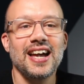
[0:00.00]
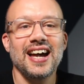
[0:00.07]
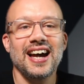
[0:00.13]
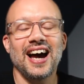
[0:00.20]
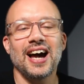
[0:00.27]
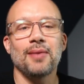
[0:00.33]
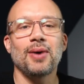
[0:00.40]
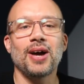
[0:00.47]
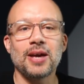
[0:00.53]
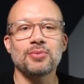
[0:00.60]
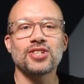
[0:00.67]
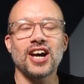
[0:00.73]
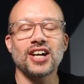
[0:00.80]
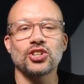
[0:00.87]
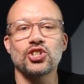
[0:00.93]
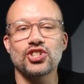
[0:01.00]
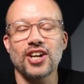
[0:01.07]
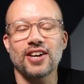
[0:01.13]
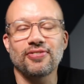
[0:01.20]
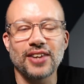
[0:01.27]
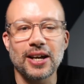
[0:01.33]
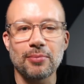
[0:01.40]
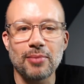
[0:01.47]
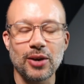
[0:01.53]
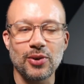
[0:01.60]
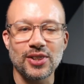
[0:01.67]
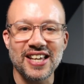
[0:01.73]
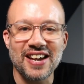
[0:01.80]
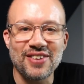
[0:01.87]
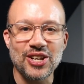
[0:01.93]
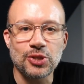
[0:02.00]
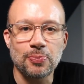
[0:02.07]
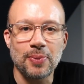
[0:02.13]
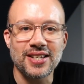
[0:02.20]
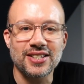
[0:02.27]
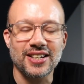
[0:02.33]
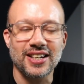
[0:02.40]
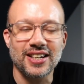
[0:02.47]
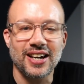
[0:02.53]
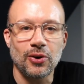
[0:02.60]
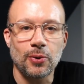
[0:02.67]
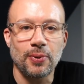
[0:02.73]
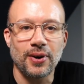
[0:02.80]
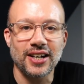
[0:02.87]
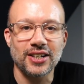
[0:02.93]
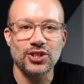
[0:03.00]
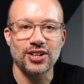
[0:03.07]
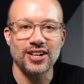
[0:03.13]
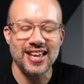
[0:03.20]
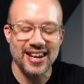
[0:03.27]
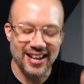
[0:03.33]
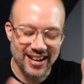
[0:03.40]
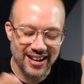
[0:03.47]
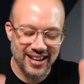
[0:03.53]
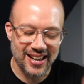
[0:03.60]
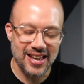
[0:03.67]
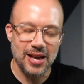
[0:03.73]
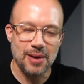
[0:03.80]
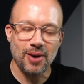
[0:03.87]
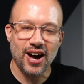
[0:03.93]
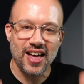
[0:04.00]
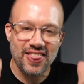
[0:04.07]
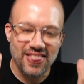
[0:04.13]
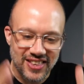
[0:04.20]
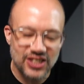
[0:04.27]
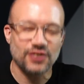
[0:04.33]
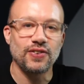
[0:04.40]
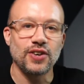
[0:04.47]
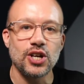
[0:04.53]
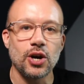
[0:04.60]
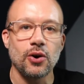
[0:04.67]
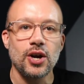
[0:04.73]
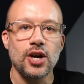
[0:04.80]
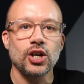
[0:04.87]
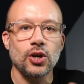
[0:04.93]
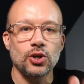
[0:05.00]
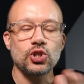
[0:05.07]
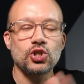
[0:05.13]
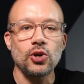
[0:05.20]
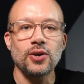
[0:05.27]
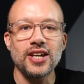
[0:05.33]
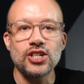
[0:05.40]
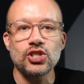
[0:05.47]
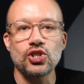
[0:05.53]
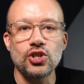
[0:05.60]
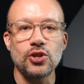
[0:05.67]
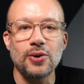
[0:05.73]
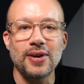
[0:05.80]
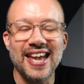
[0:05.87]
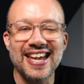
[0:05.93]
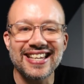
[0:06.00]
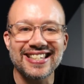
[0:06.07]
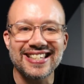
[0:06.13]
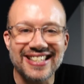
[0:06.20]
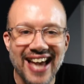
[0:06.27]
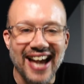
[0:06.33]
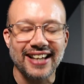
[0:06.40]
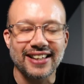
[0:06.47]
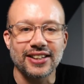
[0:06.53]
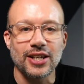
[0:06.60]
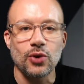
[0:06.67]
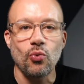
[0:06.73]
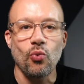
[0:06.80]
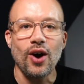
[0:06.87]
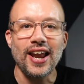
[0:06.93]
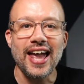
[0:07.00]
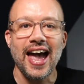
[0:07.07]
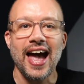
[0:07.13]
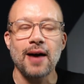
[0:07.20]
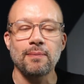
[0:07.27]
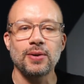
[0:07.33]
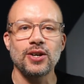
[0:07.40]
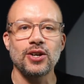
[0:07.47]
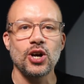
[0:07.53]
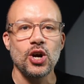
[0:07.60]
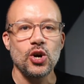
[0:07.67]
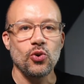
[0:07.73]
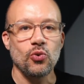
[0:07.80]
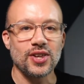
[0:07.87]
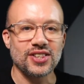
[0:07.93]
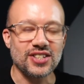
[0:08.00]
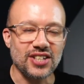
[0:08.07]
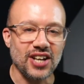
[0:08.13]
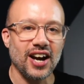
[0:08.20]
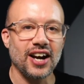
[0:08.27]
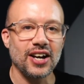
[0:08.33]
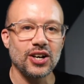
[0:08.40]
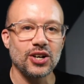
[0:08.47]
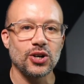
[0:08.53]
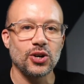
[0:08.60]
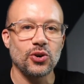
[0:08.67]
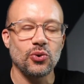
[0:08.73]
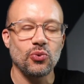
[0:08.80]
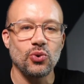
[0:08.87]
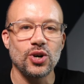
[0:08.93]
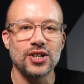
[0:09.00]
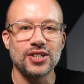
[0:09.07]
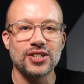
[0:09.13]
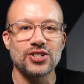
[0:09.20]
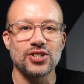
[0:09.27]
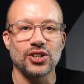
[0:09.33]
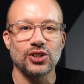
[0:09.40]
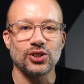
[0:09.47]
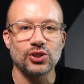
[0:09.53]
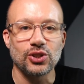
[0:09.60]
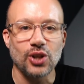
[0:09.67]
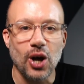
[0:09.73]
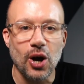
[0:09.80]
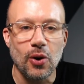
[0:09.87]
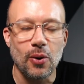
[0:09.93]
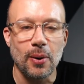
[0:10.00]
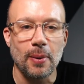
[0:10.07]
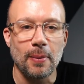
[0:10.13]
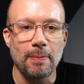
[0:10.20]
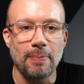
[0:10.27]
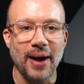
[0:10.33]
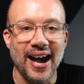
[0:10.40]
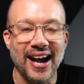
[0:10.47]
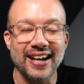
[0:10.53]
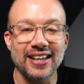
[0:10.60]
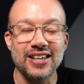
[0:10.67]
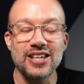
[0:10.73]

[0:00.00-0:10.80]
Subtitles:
Hi, my name is Dr. Jeff Langman with the Evidence Based Chiropractor, and I am on this video going to showcase to you exactly what happened with Tiger Woods' low back.